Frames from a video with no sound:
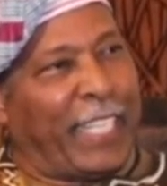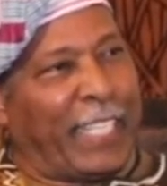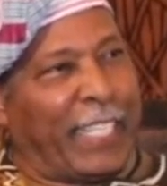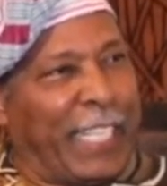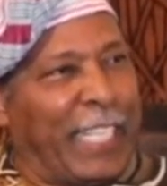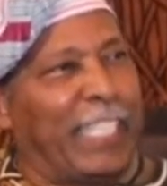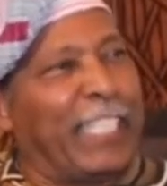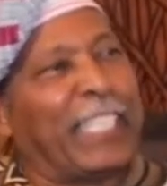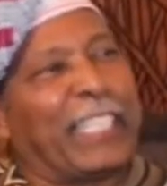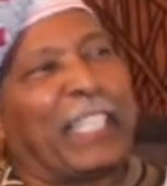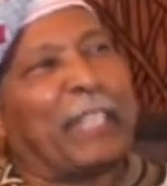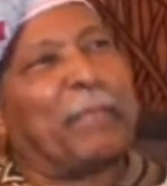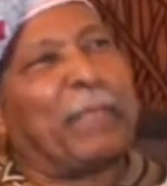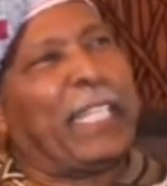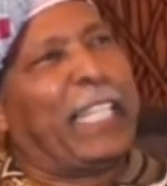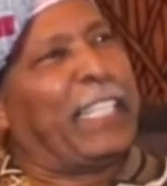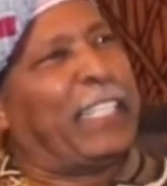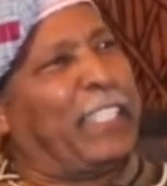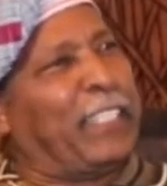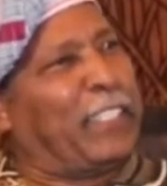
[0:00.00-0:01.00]
They looked at me
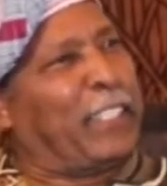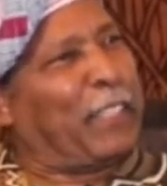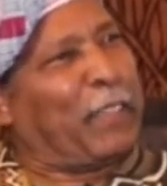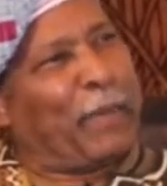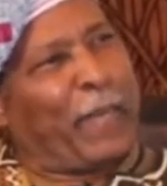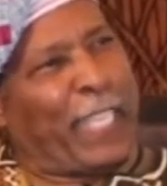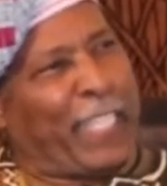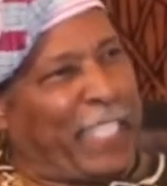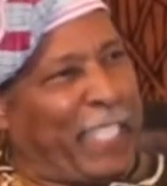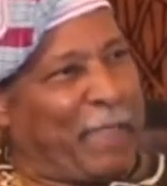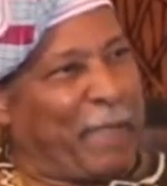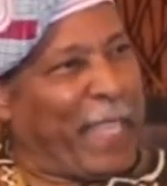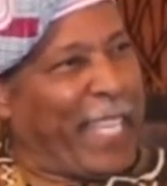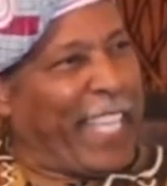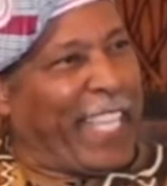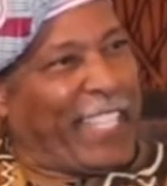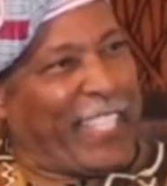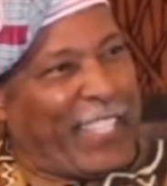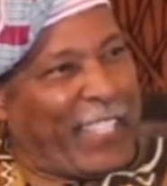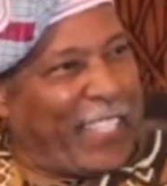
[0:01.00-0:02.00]
like, this is a crazy
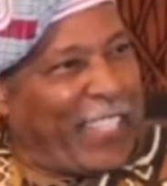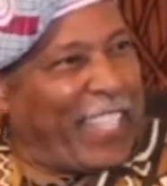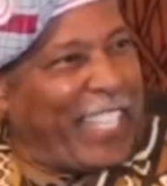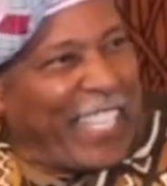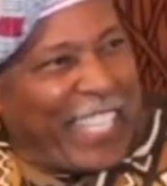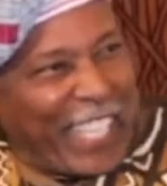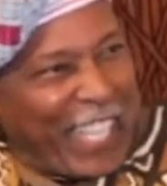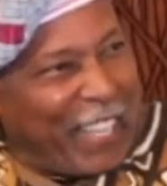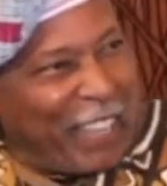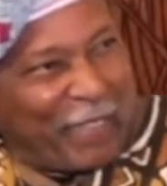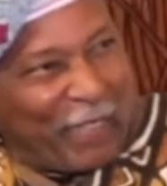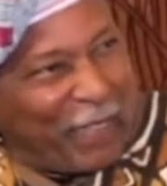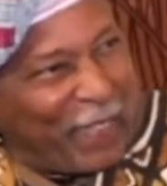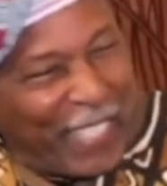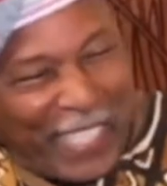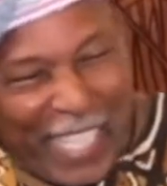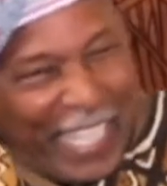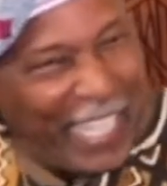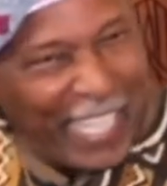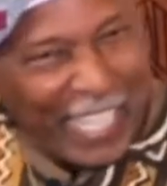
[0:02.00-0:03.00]
man. He didn't come for money. I